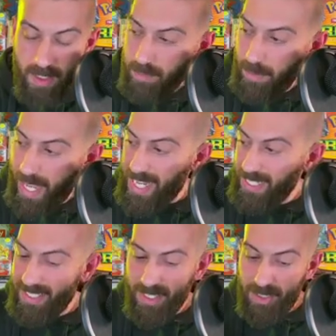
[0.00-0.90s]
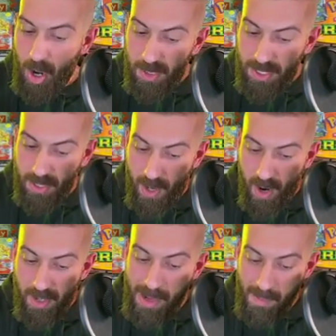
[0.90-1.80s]
Blaine's
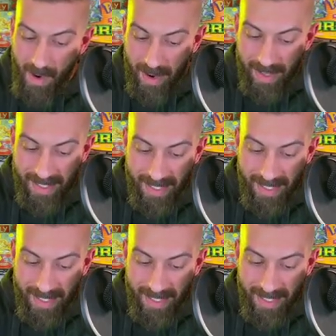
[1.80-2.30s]
Doduo. Come on.